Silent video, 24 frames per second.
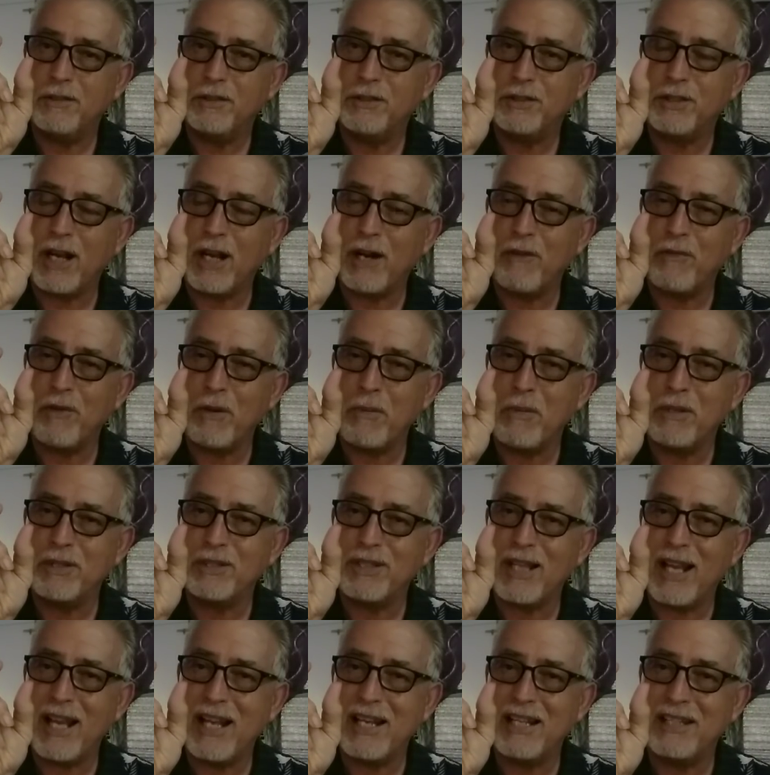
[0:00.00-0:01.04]
styrofoam
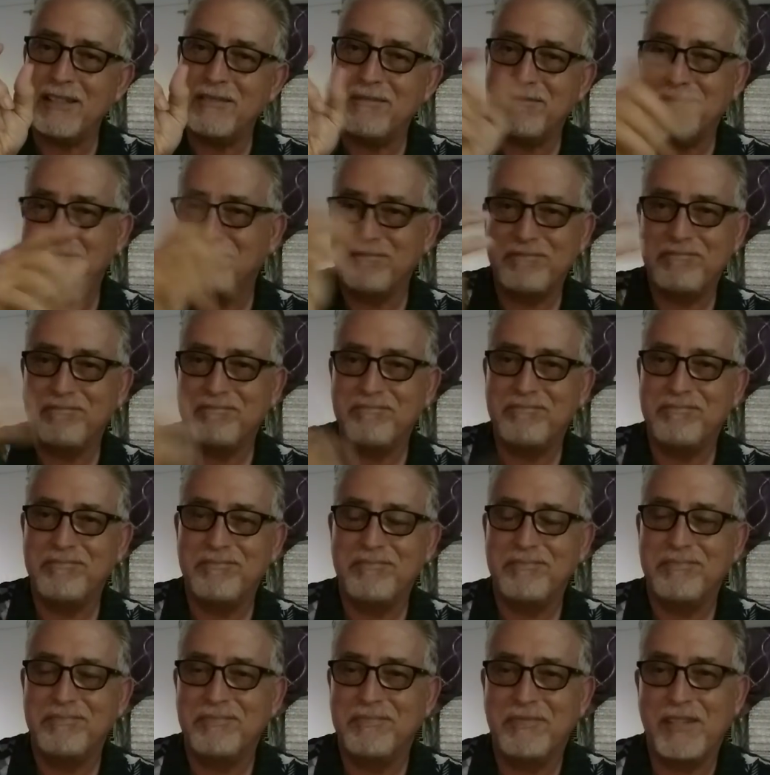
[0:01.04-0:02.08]
inside it.
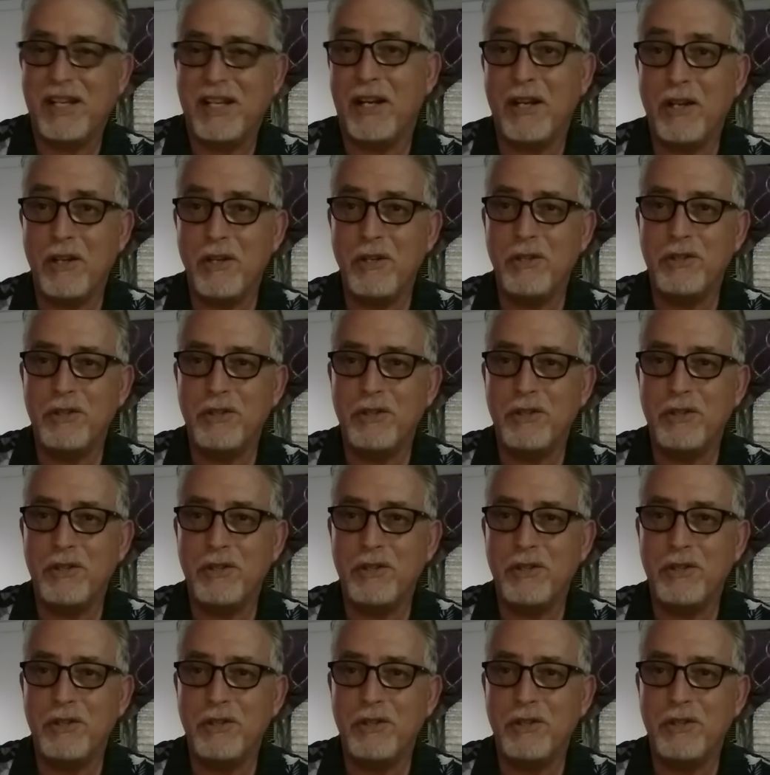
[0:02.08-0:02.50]
There you go.